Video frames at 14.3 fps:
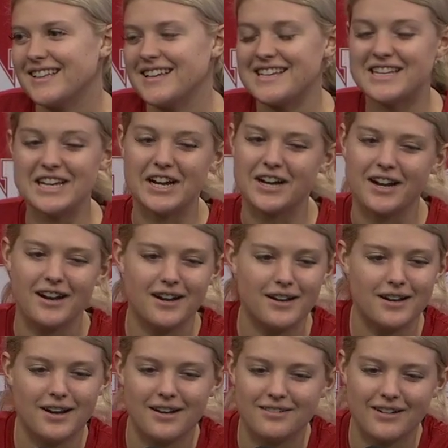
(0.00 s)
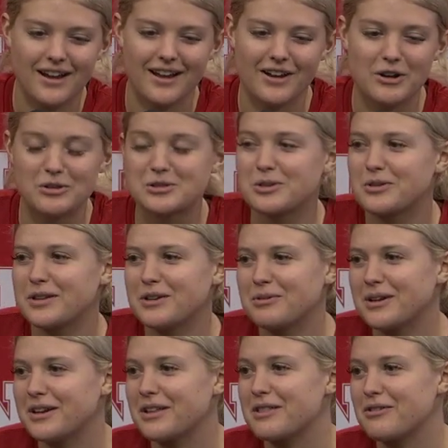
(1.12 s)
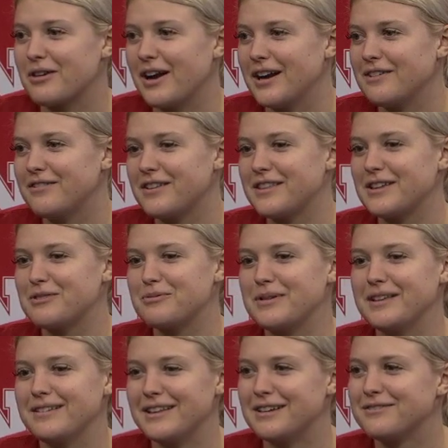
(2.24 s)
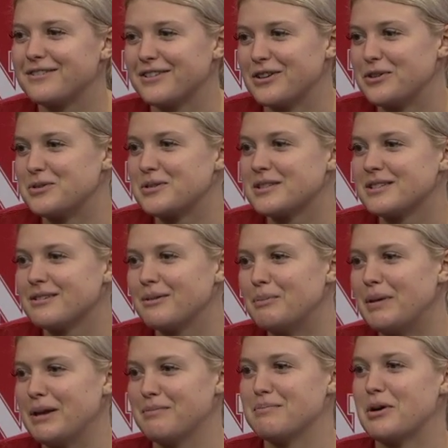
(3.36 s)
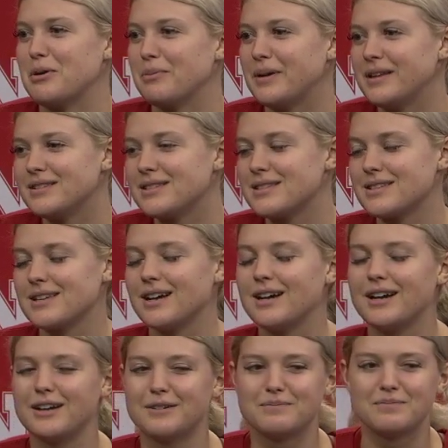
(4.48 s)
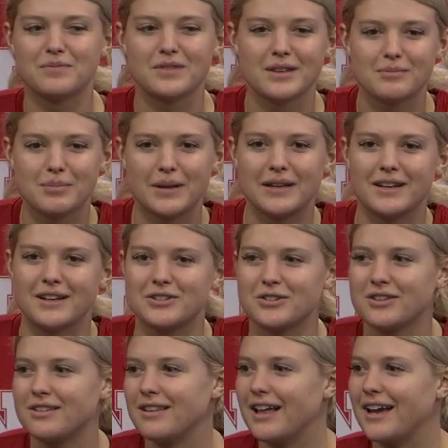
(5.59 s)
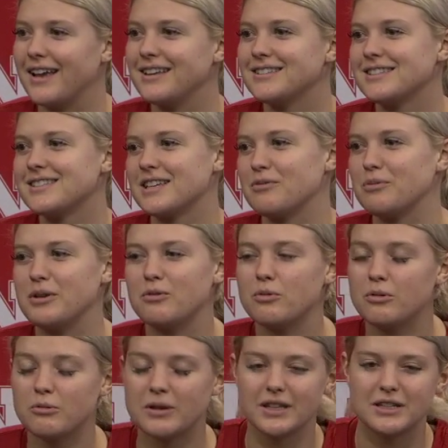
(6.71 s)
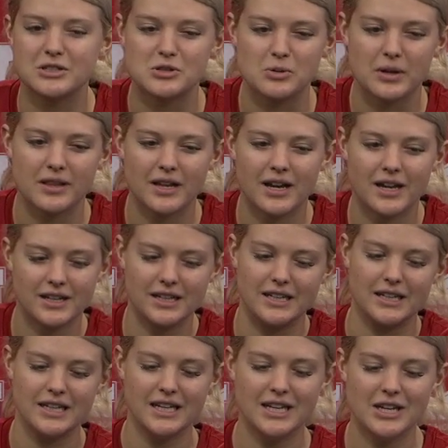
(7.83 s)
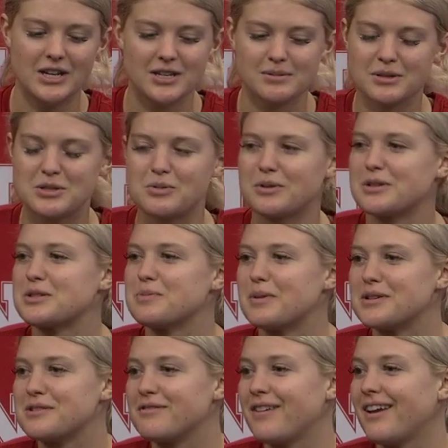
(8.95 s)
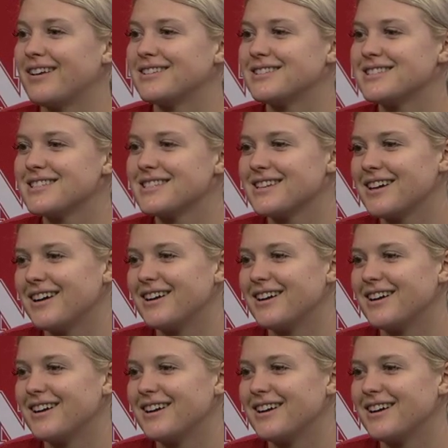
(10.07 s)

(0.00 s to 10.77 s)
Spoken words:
Yeah, I also think we're going to thrive. I think we live for those big moments, playing under the lights, and we really enjoy that, and especially when there's a bunch of fans.